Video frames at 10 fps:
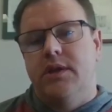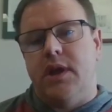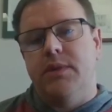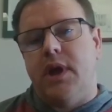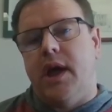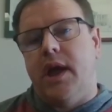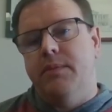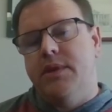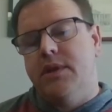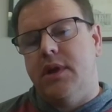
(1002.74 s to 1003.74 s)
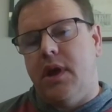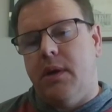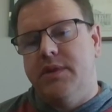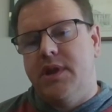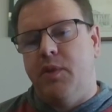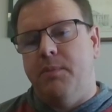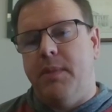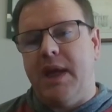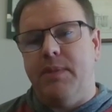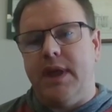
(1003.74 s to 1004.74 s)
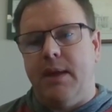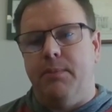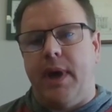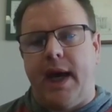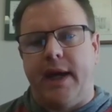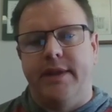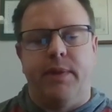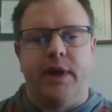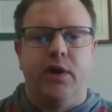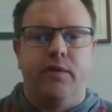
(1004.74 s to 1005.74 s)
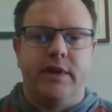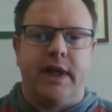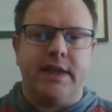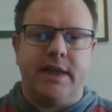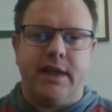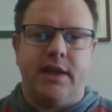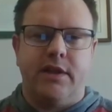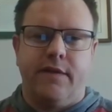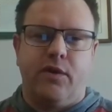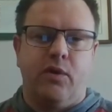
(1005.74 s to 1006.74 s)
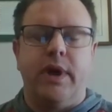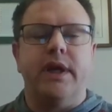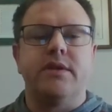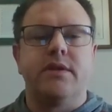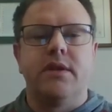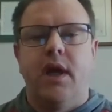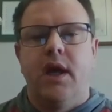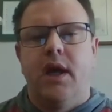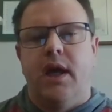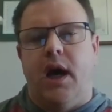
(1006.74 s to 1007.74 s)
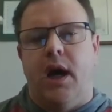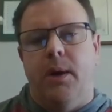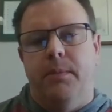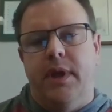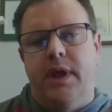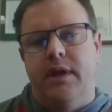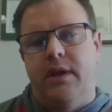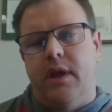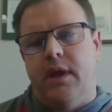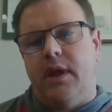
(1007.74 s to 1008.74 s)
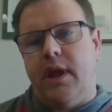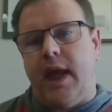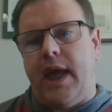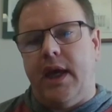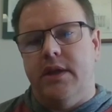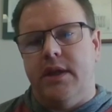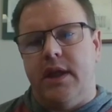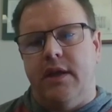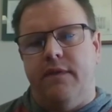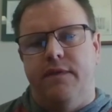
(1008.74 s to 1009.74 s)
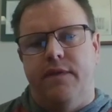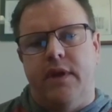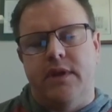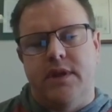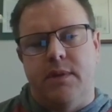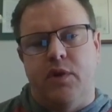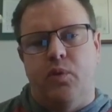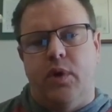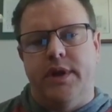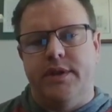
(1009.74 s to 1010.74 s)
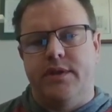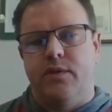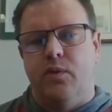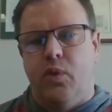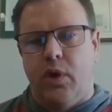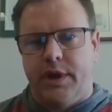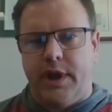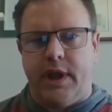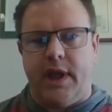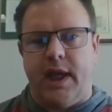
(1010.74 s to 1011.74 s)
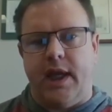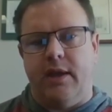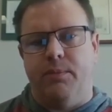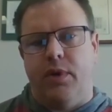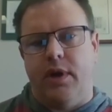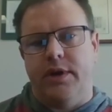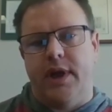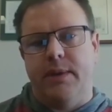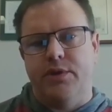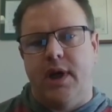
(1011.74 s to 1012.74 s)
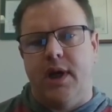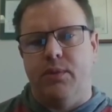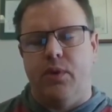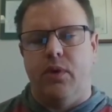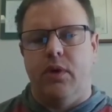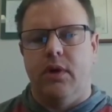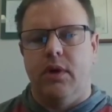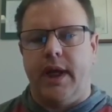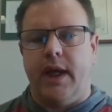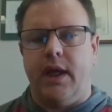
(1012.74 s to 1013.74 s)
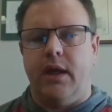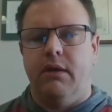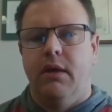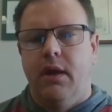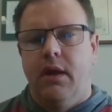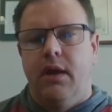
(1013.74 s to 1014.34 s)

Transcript: Sometimes someone may be impacted by COVID-19 in different ways. And if someone was working a part-time job or a